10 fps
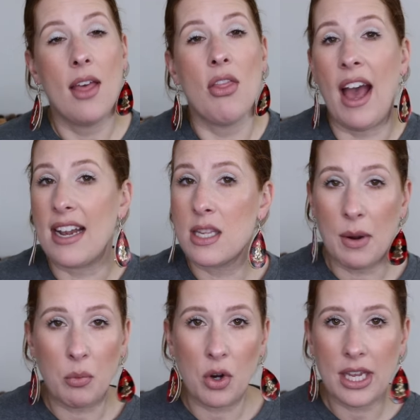That's
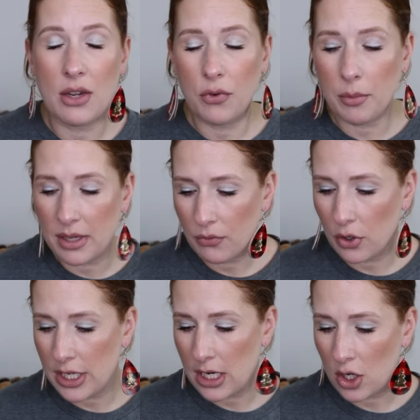been working for me
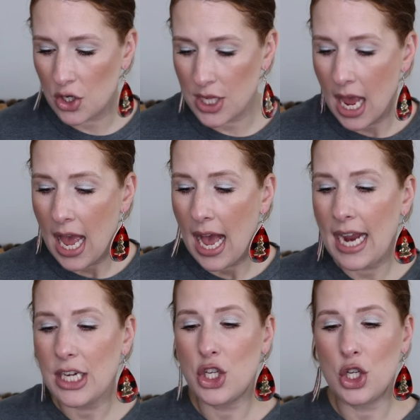for years.
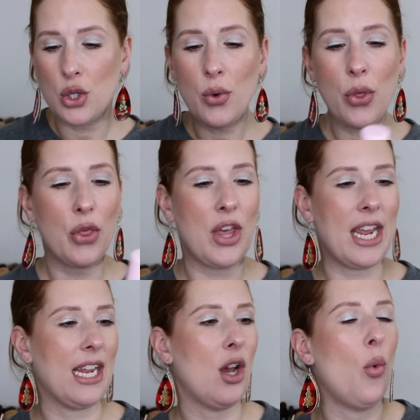I do
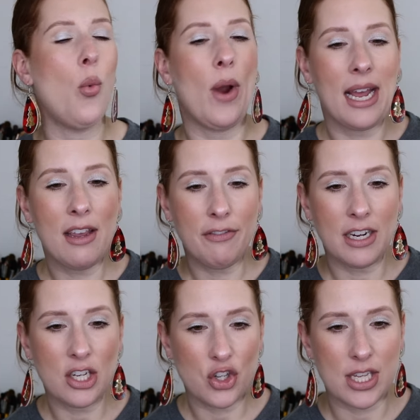think when I
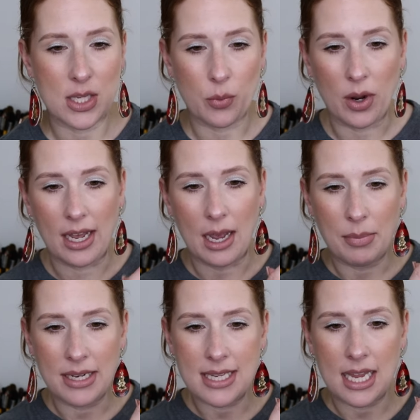finish this one up,
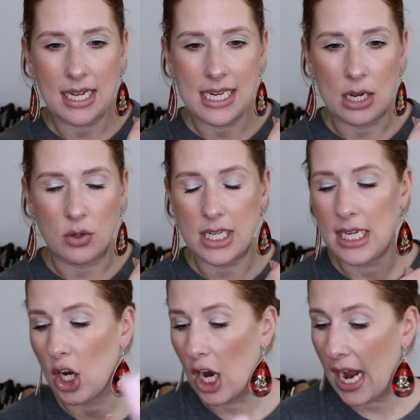it's like down to
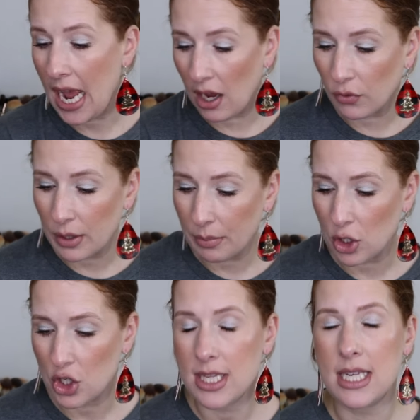here. I have
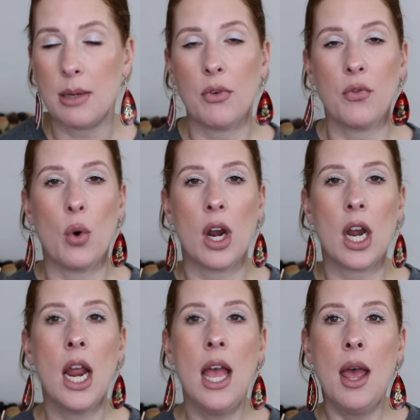repurchased it
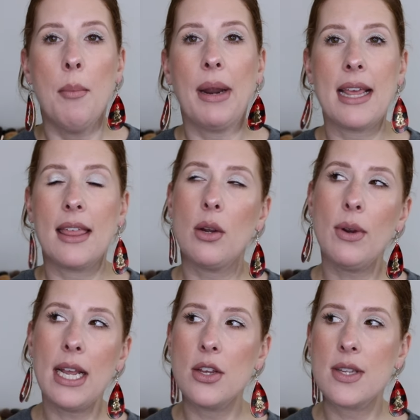before, but I think
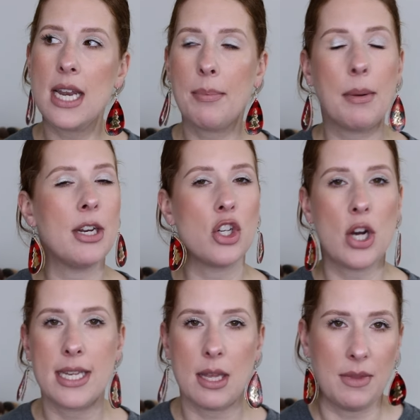when I use it up, I'm going to
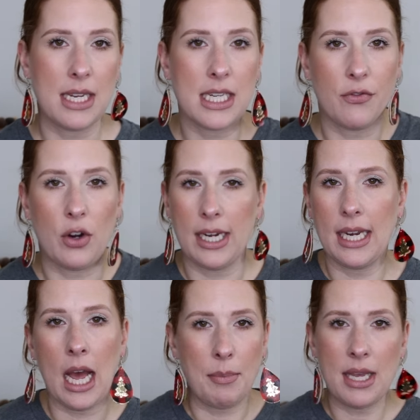try something different.
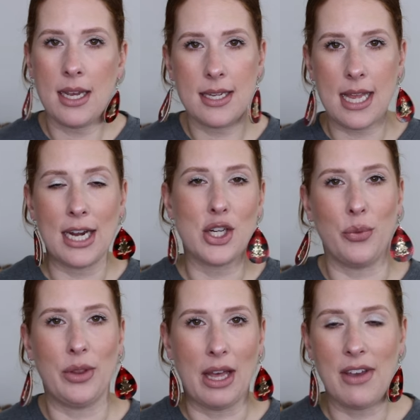Not because I
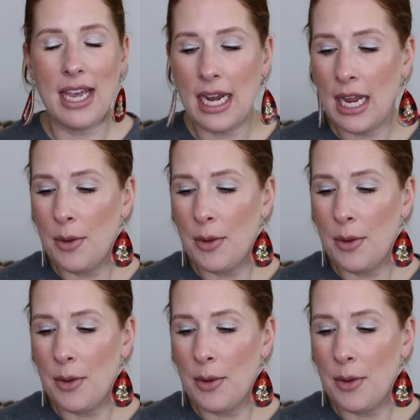don't love it,